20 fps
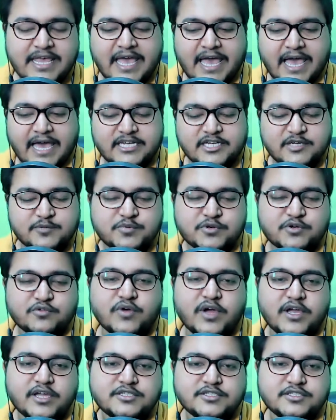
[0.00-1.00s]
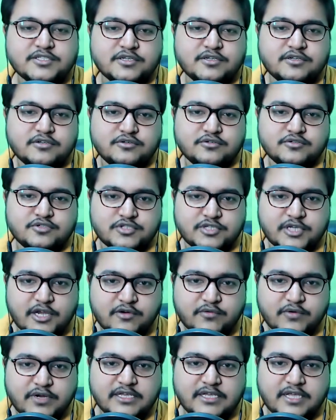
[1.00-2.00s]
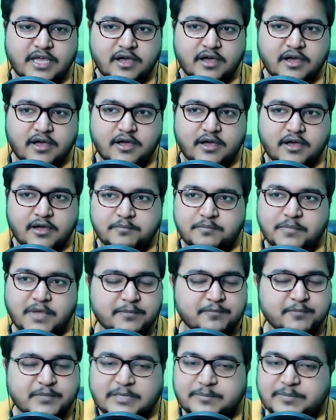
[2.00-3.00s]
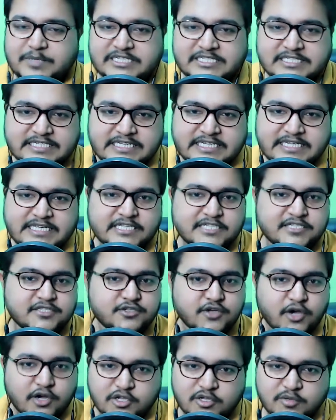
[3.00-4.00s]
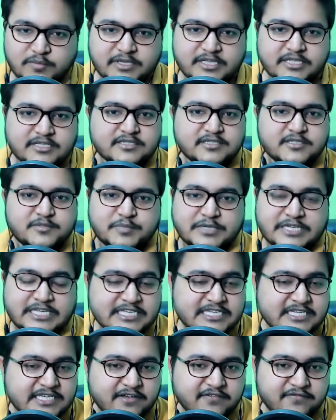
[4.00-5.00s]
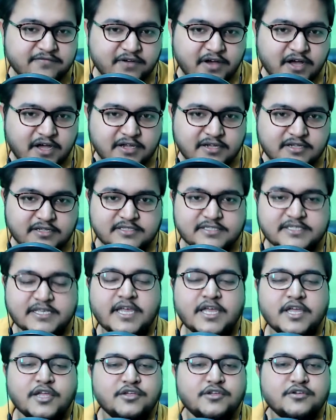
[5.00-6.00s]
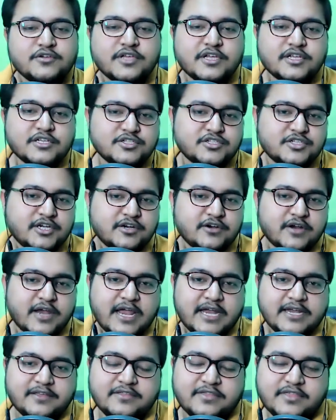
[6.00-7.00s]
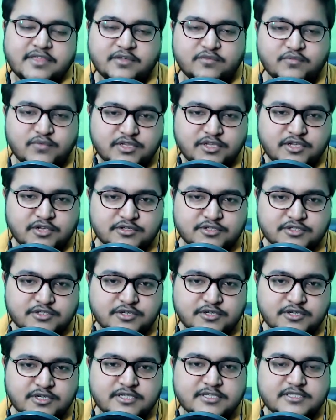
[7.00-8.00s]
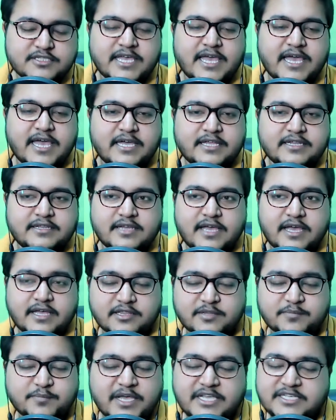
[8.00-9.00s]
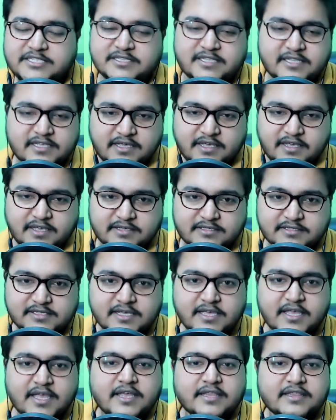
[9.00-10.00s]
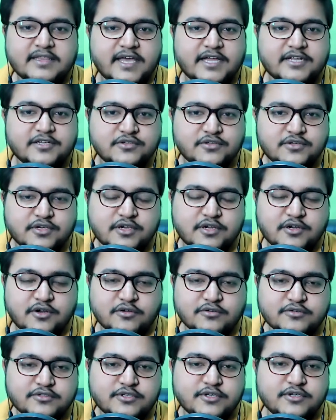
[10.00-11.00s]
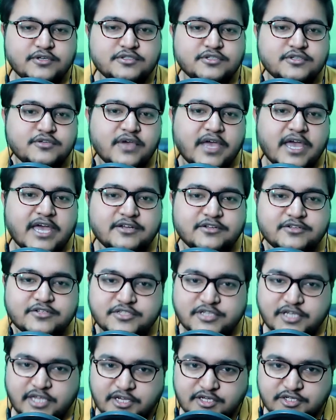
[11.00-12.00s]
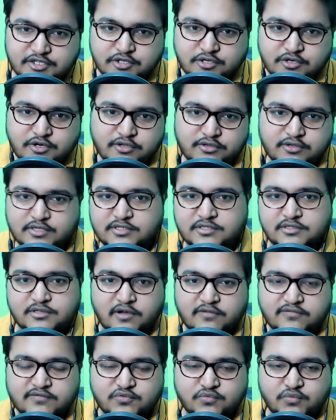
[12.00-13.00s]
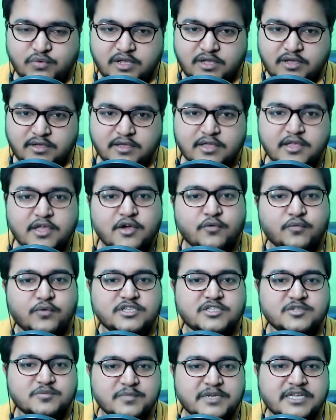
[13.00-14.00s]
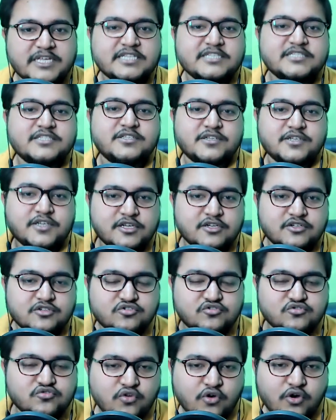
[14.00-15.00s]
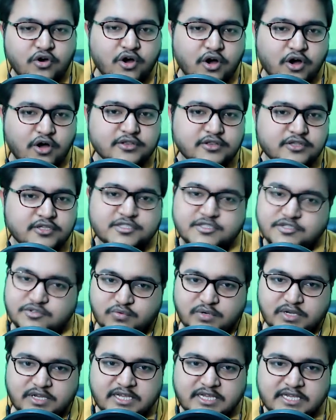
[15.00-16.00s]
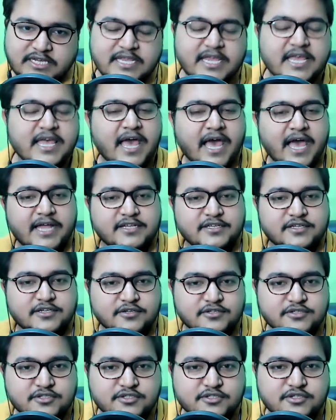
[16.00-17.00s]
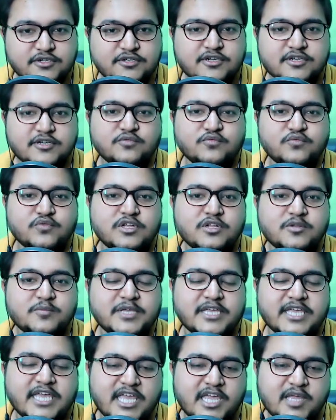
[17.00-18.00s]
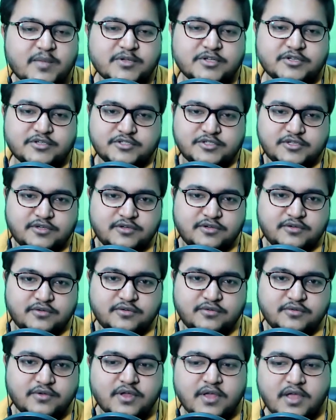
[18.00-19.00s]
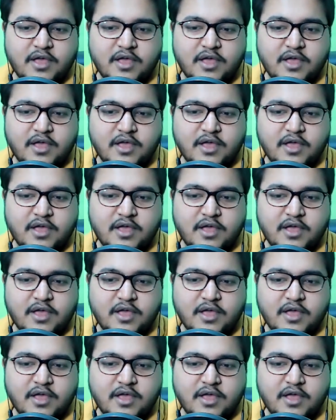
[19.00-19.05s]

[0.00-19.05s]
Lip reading: And it provides you sharing PPTs, documents, PDF files. You can share anything with your students, and the best thing is that you can also do annotation on the software, which means you can draw on the screen and your student will be able to